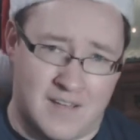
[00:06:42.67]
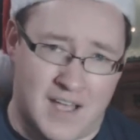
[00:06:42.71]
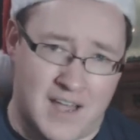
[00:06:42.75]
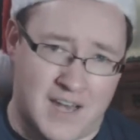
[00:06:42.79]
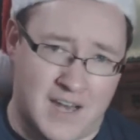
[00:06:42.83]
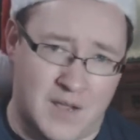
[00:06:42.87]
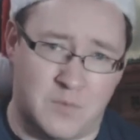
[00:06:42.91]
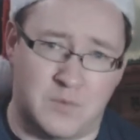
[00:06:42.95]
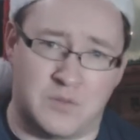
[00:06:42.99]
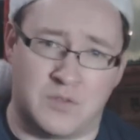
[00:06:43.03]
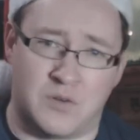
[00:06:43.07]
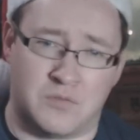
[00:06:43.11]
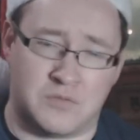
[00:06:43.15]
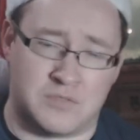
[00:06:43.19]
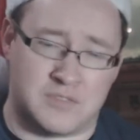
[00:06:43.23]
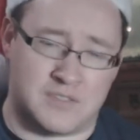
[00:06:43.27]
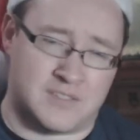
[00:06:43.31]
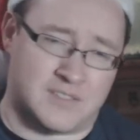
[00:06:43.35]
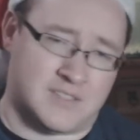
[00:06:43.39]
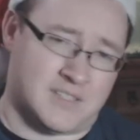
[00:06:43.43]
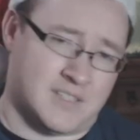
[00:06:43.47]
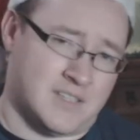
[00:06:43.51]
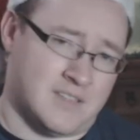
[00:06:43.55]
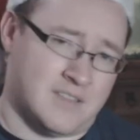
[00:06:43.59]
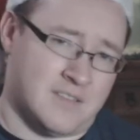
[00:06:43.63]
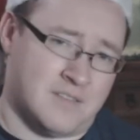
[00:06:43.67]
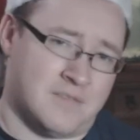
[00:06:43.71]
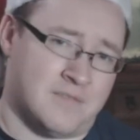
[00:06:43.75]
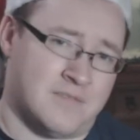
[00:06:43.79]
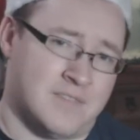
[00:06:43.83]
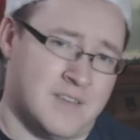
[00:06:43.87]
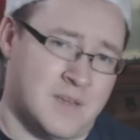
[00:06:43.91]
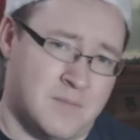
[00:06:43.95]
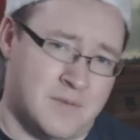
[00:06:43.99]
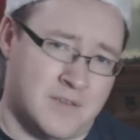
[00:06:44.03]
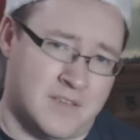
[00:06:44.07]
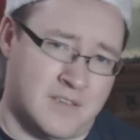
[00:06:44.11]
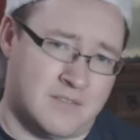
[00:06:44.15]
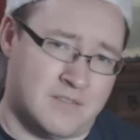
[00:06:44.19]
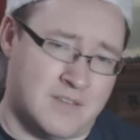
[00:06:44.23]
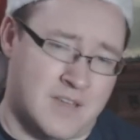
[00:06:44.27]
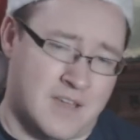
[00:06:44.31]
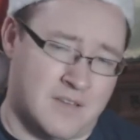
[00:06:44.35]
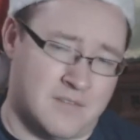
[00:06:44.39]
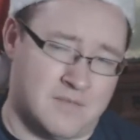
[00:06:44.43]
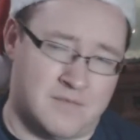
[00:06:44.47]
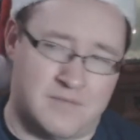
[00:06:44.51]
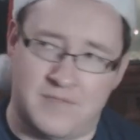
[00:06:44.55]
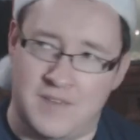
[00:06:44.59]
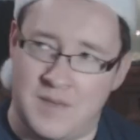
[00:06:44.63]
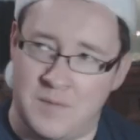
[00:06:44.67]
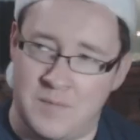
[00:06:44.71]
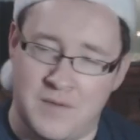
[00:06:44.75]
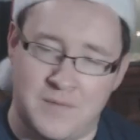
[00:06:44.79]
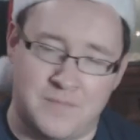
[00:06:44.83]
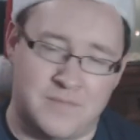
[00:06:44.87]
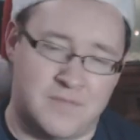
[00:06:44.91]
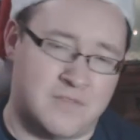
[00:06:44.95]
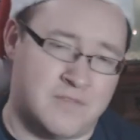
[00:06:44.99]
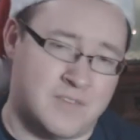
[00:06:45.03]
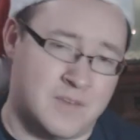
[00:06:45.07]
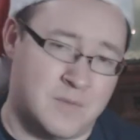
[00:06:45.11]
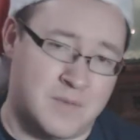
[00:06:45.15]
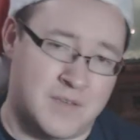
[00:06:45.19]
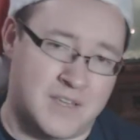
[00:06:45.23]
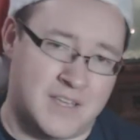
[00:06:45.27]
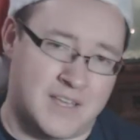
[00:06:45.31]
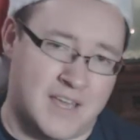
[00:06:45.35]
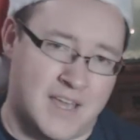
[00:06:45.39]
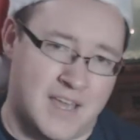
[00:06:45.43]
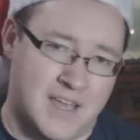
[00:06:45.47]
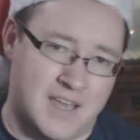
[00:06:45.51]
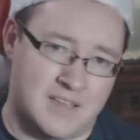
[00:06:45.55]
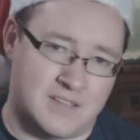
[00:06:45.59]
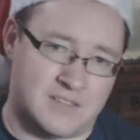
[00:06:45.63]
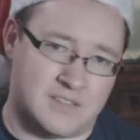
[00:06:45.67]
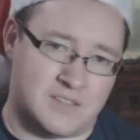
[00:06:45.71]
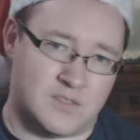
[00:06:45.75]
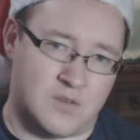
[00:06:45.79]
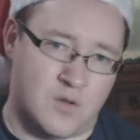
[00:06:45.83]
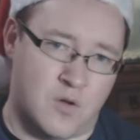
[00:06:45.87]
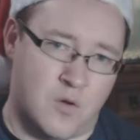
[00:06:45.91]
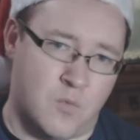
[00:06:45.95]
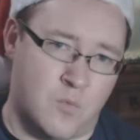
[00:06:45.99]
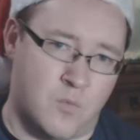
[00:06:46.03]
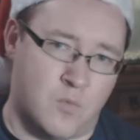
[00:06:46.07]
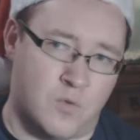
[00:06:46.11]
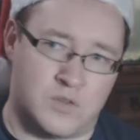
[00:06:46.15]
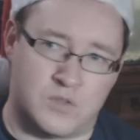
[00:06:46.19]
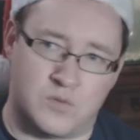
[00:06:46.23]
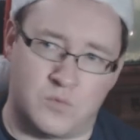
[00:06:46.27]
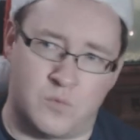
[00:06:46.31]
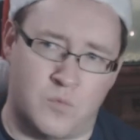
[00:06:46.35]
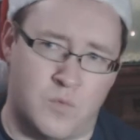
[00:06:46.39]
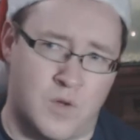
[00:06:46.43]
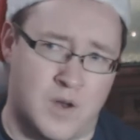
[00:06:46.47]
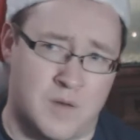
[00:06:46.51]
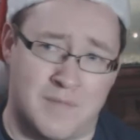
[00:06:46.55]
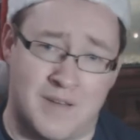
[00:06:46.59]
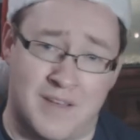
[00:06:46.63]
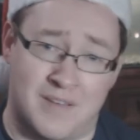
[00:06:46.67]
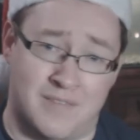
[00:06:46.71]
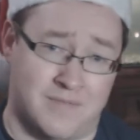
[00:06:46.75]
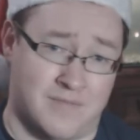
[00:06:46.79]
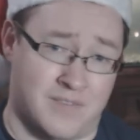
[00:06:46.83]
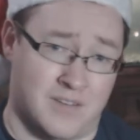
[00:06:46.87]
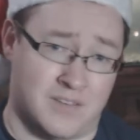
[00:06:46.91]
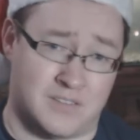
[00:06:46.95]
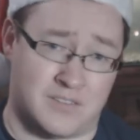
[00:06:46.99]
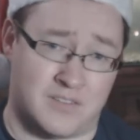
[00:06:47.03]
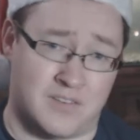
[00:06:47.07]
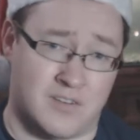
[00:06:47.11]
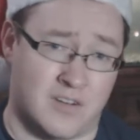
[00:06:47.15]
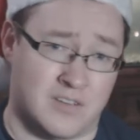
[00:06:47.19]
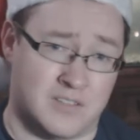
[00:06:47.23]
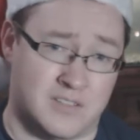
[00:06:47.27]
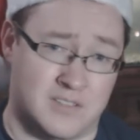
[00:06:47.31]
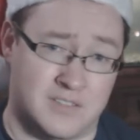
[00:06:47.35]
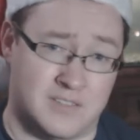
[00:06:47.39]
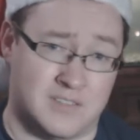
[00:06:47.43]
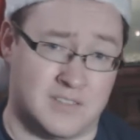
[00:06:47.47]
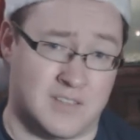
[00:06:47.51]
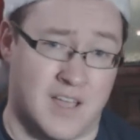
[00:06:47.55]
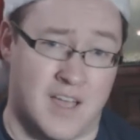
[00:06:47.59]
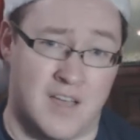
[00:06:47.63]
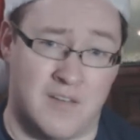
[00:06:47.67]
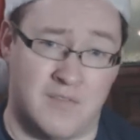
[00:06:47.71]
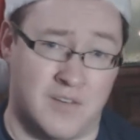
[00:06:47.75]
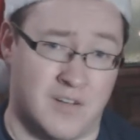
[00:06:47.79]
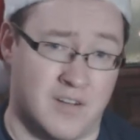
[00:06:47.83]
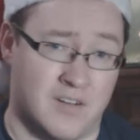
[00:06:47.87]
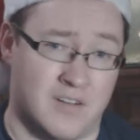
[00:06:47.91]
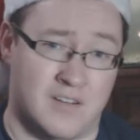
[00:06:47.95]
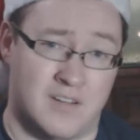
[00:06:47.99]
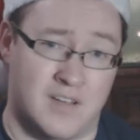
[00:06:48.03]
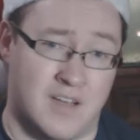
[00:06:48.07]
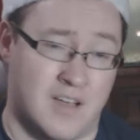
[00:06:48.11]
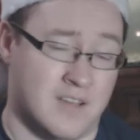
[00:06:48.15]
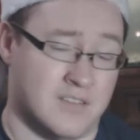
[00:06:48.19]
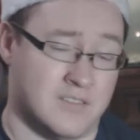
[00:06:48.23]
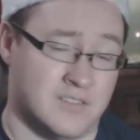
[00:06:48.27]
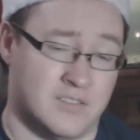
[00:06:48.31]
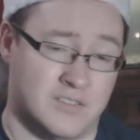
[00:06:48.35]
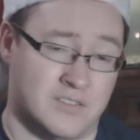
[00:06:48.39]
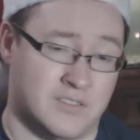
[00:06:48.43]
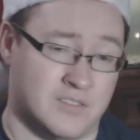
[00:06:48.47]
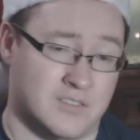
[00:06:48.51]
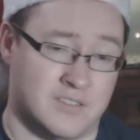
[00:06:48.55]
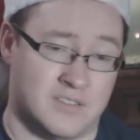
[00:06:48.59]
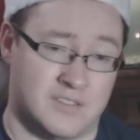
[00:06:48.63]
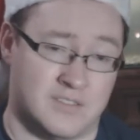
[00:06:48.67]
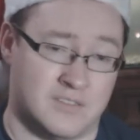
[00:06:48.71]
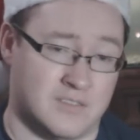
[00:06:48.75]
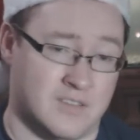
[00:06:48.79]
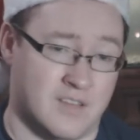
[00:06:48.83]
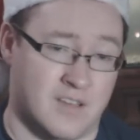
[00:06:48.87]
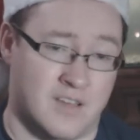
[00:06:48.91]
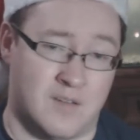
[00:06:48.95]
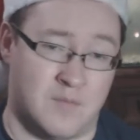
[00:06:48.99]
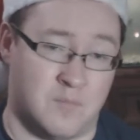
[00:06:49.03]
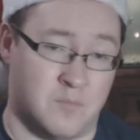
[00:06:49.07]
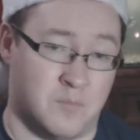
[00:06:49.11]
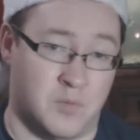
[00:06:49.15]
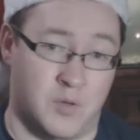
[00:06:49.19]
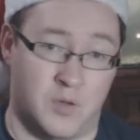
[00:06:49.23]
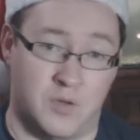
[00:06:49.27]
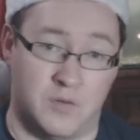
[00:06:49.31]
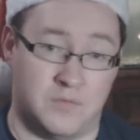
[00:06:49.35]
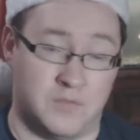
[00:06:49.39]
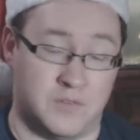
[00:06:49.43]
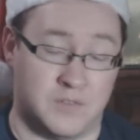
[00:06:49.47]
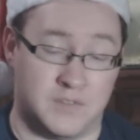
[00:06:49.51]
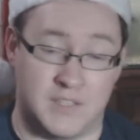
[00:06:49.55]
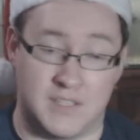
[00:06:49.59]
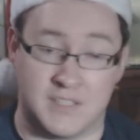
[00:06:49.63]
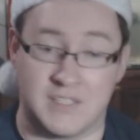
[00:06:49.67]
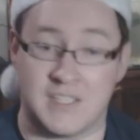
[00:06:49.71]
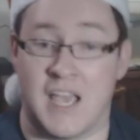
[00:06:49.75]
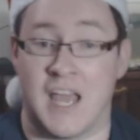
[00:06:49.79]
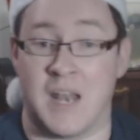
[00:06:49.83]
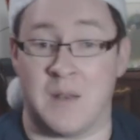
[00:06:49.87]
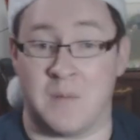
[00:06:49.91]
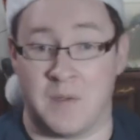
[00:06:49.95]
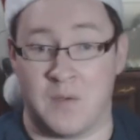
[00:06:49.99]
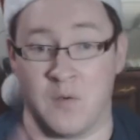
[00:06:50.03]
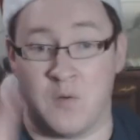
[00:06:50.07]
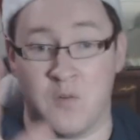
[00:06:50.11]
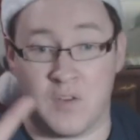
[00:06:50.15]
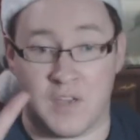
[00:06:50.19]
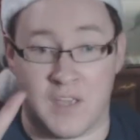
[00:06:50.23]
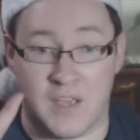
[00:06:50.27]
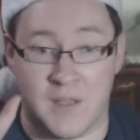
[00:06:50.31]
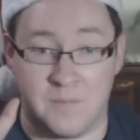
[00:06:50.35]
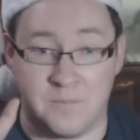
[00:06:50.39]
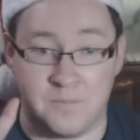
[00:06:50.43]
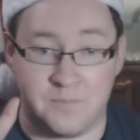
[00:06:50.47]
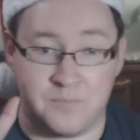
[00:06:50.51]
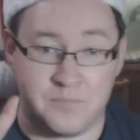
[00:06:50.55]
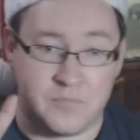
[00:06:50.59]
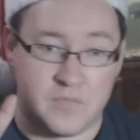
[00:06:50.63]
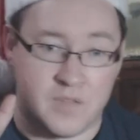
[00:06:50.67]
And I would also see that Phoebe Cates was one of my first crushes ever. She's just beautiful in this. Anyway, okay.